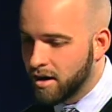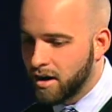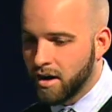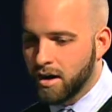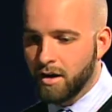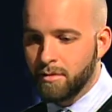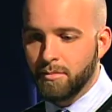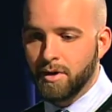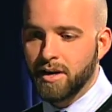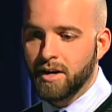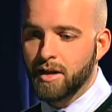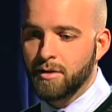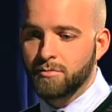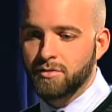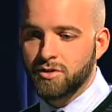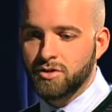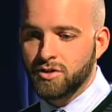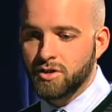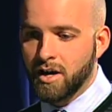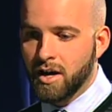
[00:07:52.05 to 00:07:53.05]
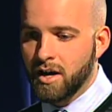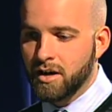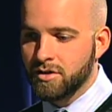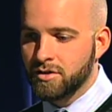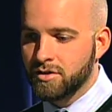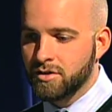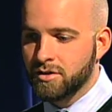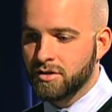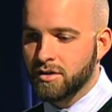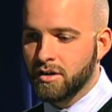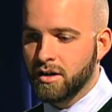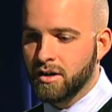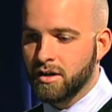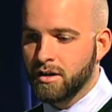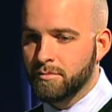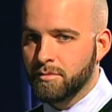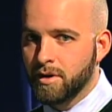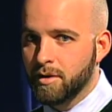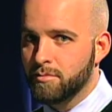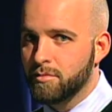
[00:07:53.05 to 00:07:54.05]
Uh, my name is Josh,
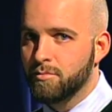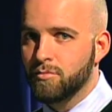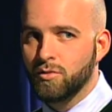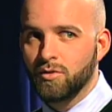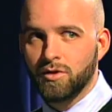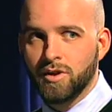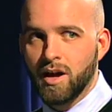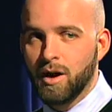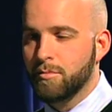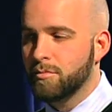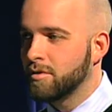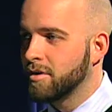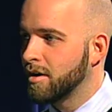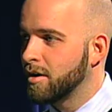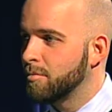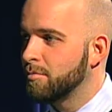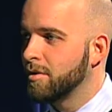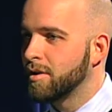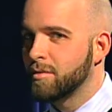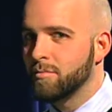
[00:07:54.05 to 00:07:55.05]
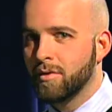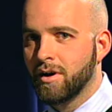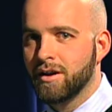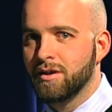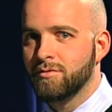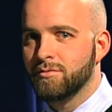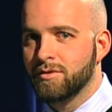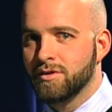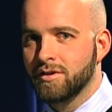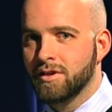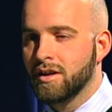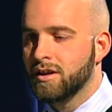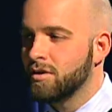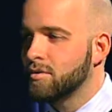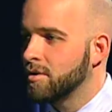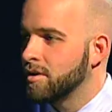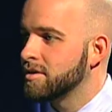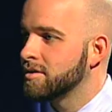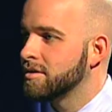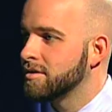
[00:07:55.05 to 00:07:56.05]
um, and I'd be more than happy to help anybody with any
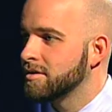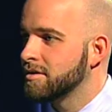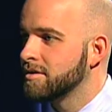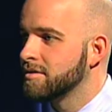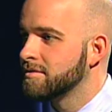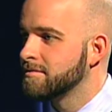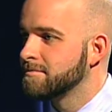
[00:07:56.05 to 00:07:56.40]
questions.